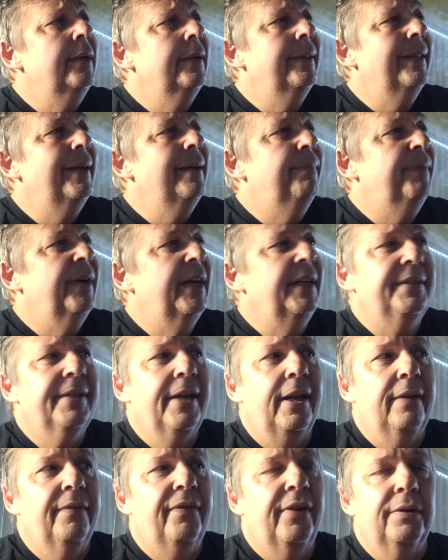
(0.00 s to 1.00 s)
they pay
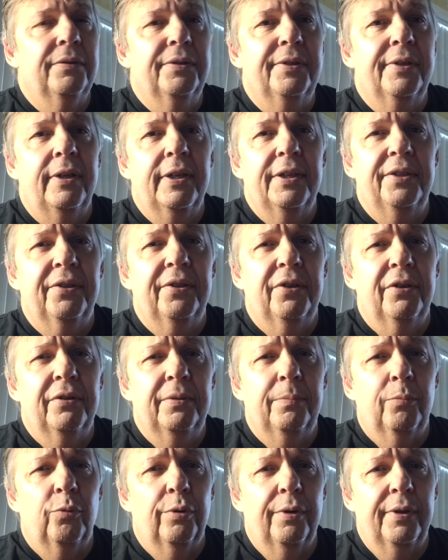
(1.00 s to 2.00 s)
telephone
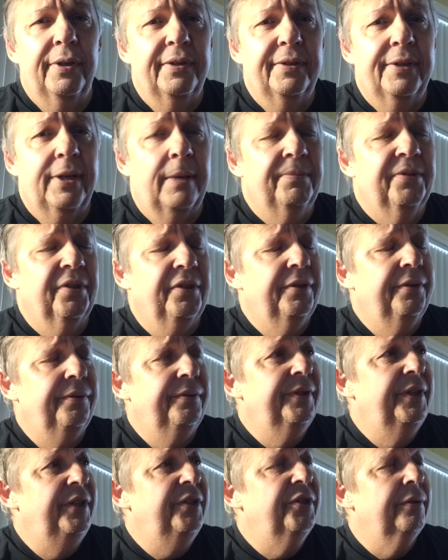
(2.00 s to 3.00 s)
solicitors more than
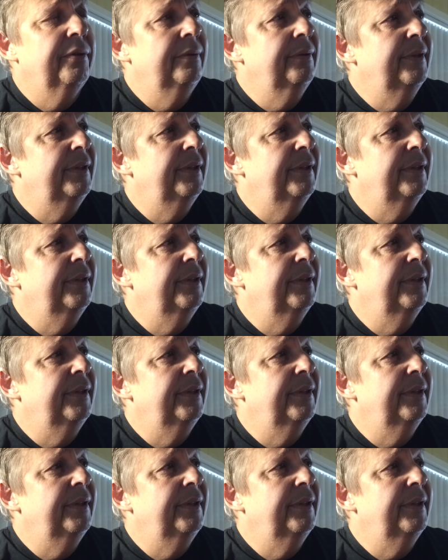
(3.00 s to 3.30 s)
substitute teachers.